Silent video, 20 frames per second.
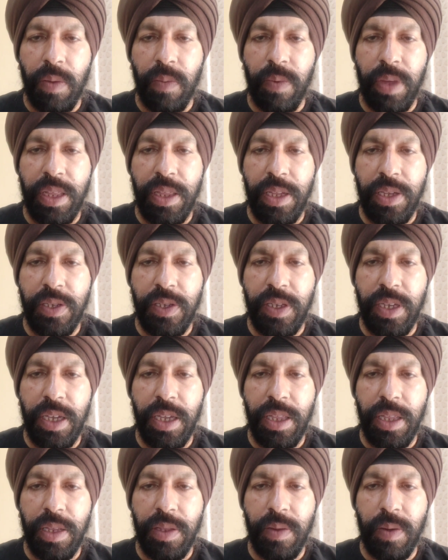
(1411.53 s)
When they
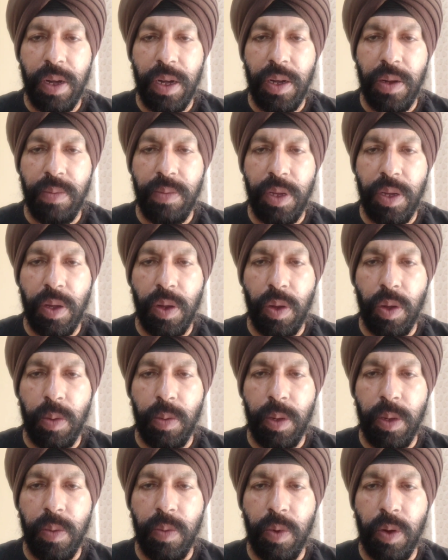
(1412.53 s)
see the threat of the
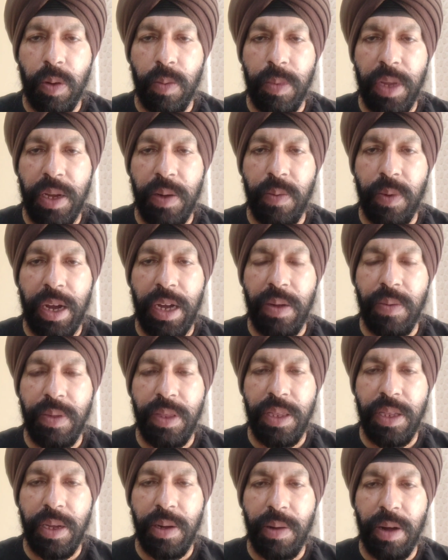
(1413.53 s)
global warming right
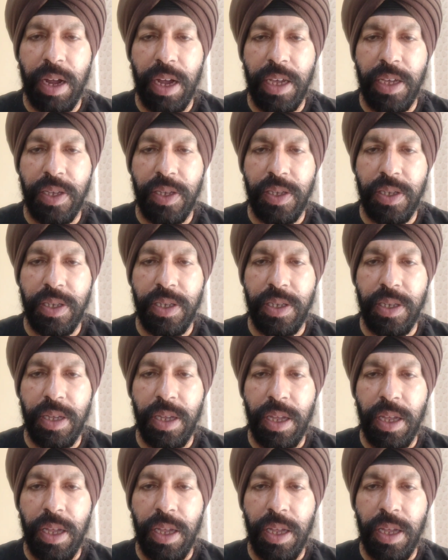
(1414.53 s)
with their eyes,